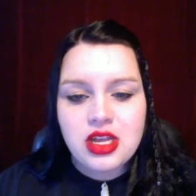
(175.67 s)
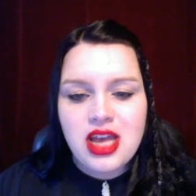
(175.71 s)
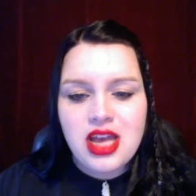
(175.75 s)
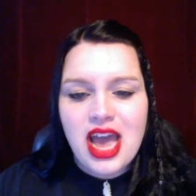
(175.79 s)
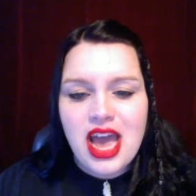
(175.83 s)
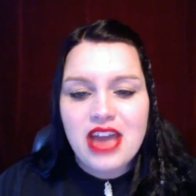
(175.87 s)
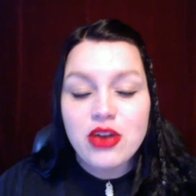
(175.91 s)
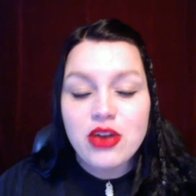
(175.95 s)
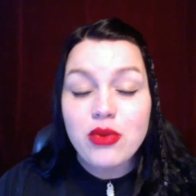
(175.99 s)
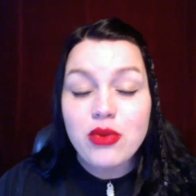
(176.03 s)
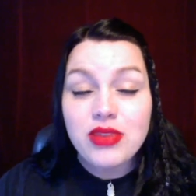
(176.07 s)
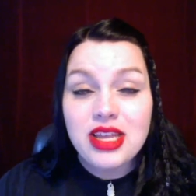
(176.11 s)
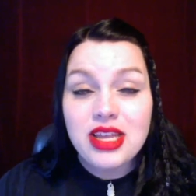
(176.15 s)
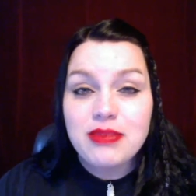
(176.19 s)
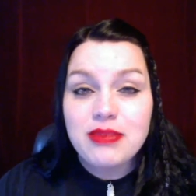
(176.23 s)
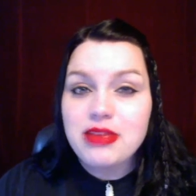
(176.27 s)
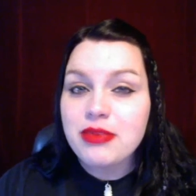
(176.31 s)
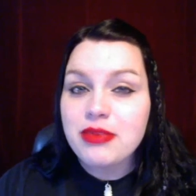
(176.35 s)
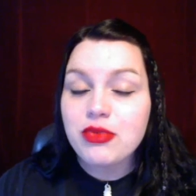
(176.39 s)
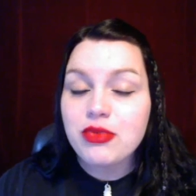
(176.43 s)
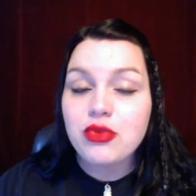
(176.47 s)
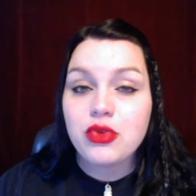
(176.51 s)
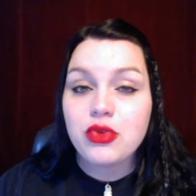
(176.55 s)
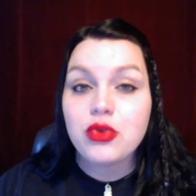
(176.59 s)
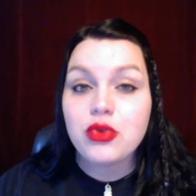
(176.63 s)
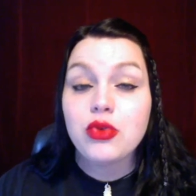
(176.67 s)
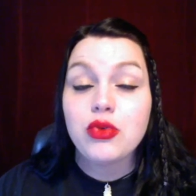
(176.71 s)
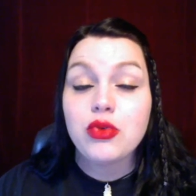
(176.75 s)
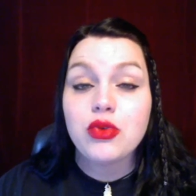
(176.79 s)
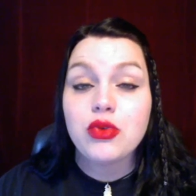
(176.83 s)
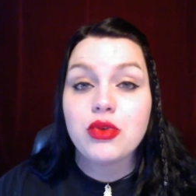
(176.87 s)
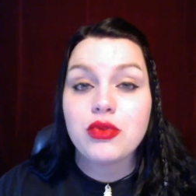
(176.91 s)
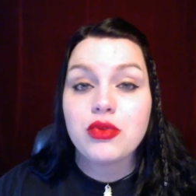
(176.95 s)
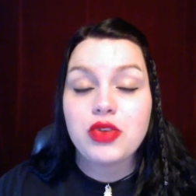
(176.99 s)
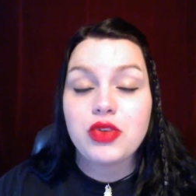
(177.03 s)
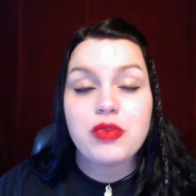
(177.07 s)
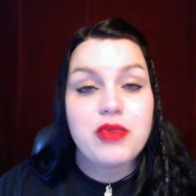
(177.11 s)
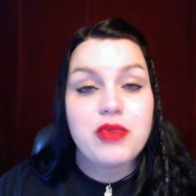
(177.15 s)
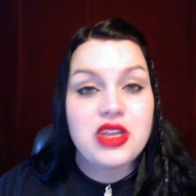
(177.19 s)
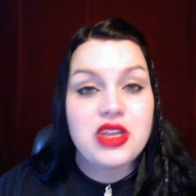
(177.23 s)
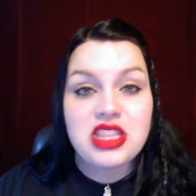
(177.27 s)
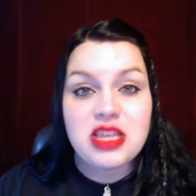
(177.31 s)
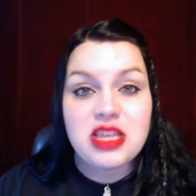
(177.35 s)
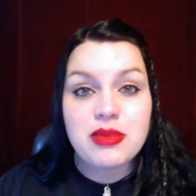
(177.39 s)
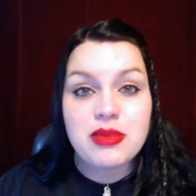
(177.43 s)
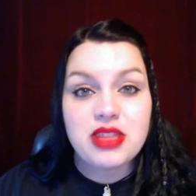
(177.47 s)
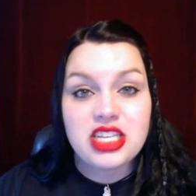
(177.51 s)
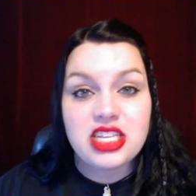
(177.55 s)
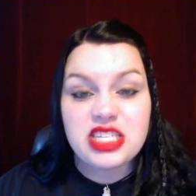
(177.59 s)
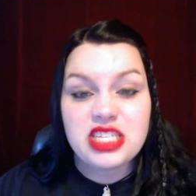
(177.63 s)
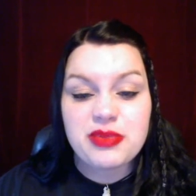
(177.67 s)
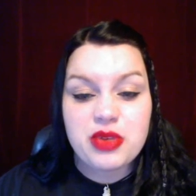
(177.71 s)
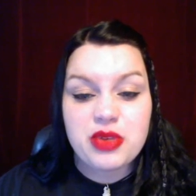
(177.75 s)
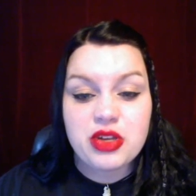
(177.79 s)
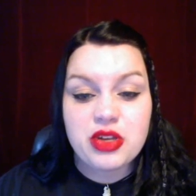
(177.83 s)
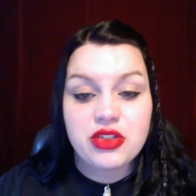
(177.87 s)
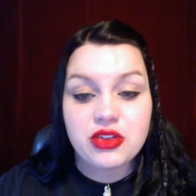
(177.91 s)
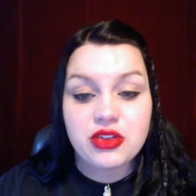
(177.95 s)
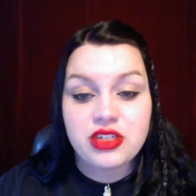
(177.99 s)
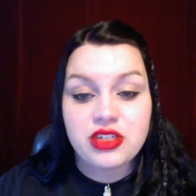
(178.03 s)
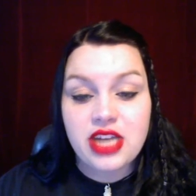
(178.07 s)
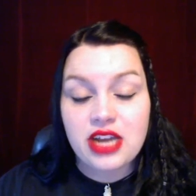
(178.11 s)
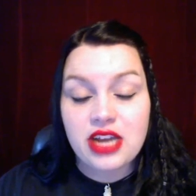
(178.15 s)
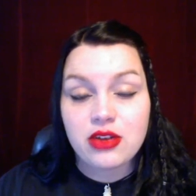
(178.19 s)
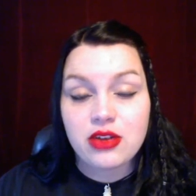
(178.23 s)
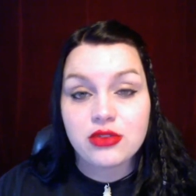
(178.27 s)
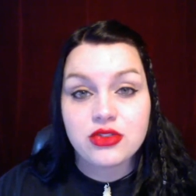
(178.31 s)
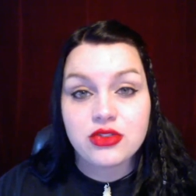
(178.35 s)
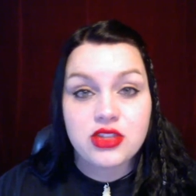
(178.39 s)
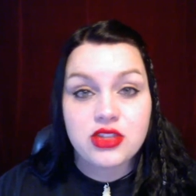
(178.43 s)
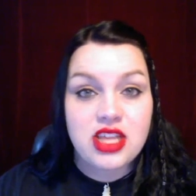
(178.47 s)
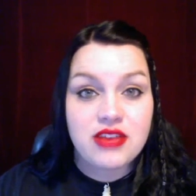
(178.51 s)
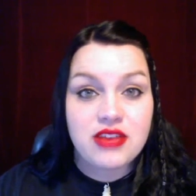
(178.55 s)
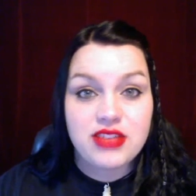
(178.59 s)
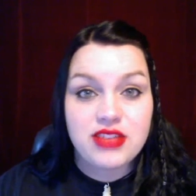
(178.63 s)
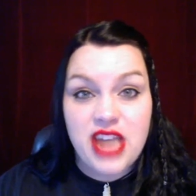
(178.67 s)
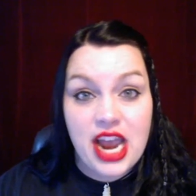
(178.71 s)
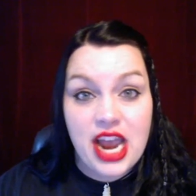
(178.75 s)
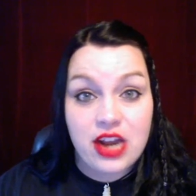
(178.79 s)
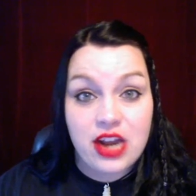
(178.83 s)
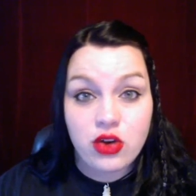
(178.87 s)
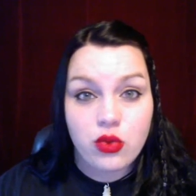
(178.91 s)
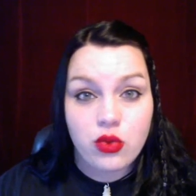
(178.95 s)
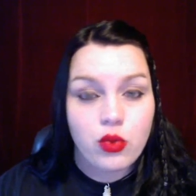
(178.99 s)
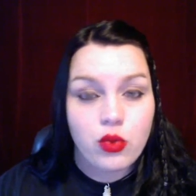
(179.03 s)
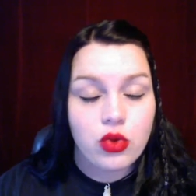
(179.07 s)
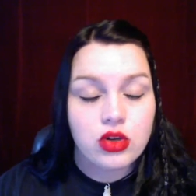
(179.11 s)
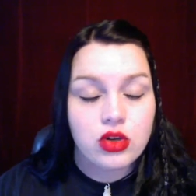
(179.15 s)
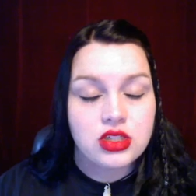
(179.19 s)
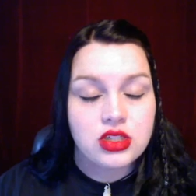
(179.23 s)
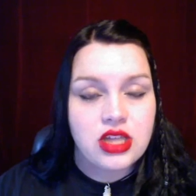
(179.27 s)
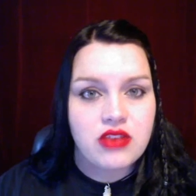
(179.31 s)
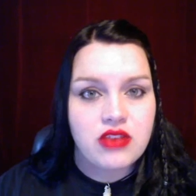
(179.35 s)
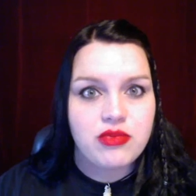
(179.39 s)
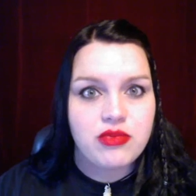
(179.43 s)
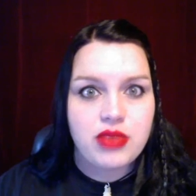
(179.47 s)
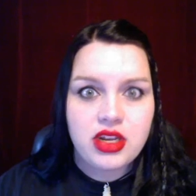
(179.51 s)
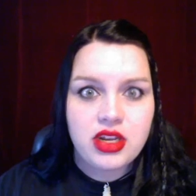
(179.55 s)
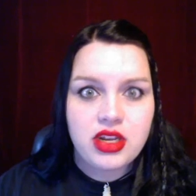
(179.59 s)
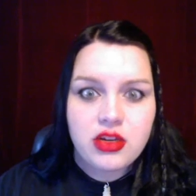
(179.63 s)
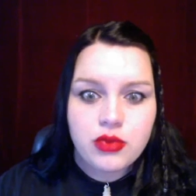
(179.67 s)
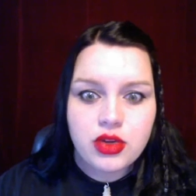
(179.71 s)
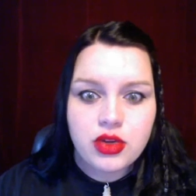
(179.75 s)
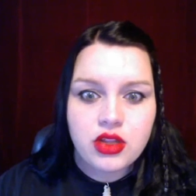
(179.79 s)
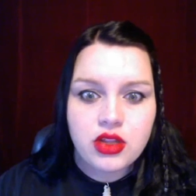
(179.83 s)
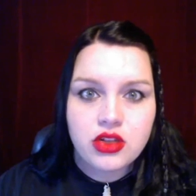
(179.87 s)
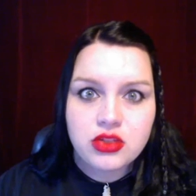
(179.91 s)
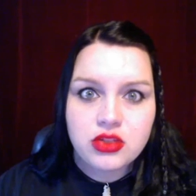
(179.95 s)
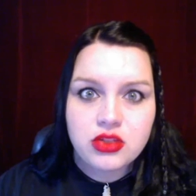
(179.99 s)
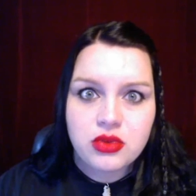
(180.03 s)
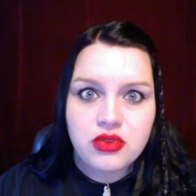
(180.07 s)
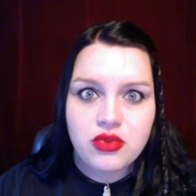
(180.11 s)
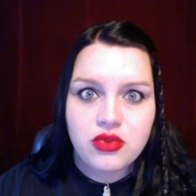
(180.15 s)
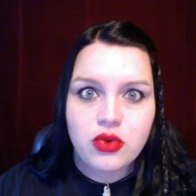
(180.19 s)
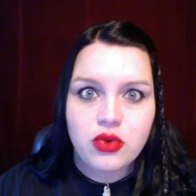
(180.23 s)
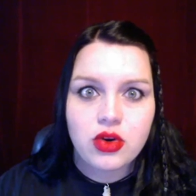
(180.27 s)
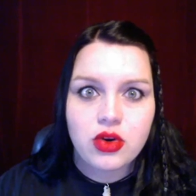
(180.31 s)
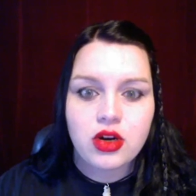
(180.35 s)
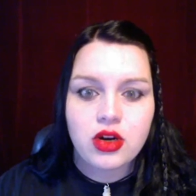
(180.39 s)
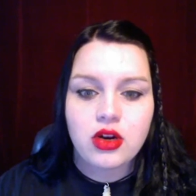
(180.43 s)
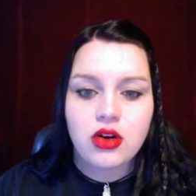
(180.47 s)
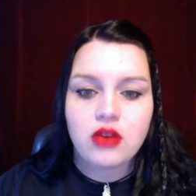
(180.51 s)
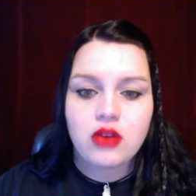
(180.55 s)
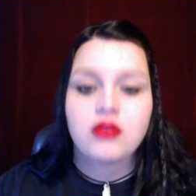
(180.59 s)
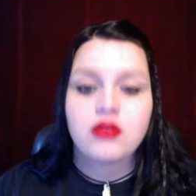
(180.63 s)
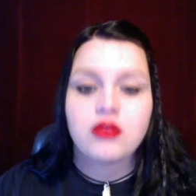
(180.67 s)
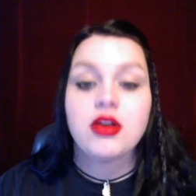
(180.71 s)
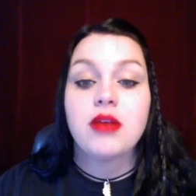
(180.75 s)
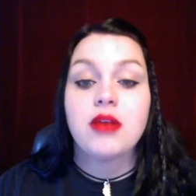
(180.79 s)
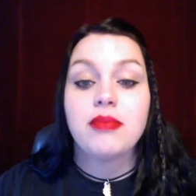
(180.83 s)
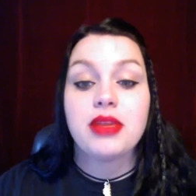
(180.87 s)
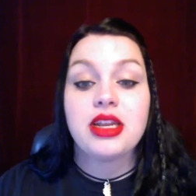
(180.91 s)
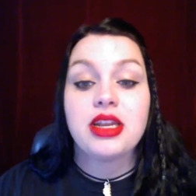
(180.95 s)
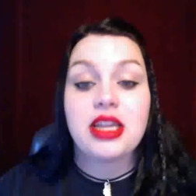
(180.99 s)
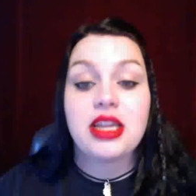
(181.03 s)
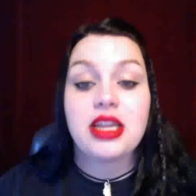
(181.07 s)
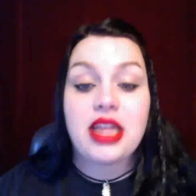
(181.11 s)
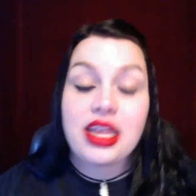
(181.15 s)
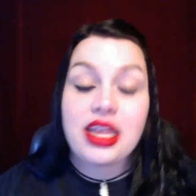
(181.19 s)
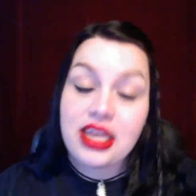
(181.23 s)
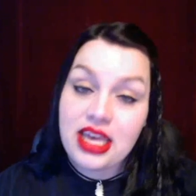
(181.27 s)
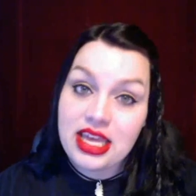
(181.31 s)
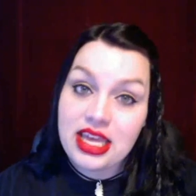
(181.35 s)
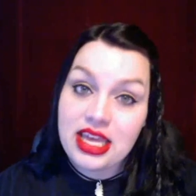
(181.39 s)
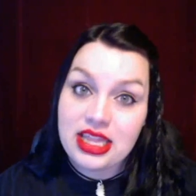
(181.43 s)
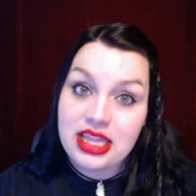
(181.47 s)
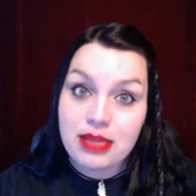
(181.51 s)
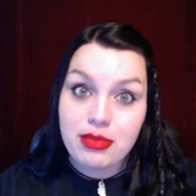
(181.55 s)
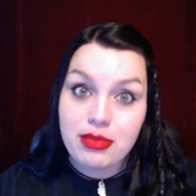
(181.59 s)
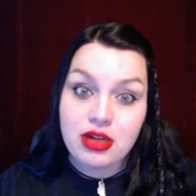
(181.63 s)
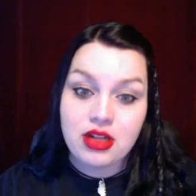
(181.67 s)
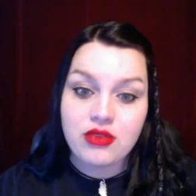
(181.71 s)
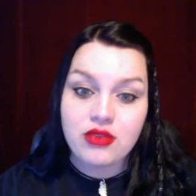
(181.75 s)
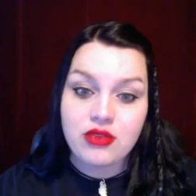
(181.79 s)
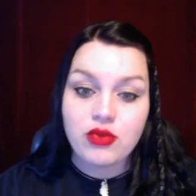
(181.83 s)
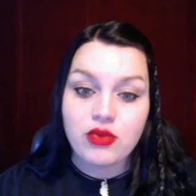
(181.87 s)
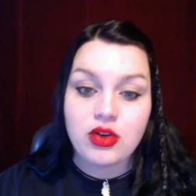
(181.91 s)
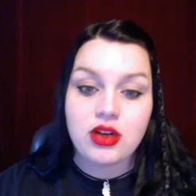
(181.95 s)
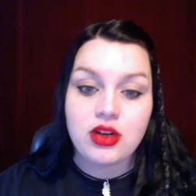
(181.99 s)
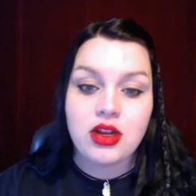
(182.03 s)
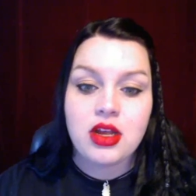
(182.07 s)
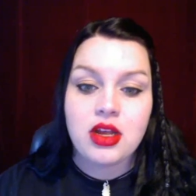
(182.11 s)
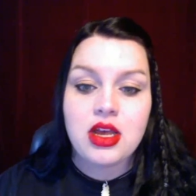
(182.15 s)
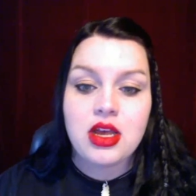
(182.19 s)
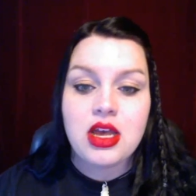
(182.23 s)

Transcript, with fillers: I don't like people who, we meet them and they spew out their titles. Or they have title wars. I've been in one of those before. Or not been, like, in the middle of one.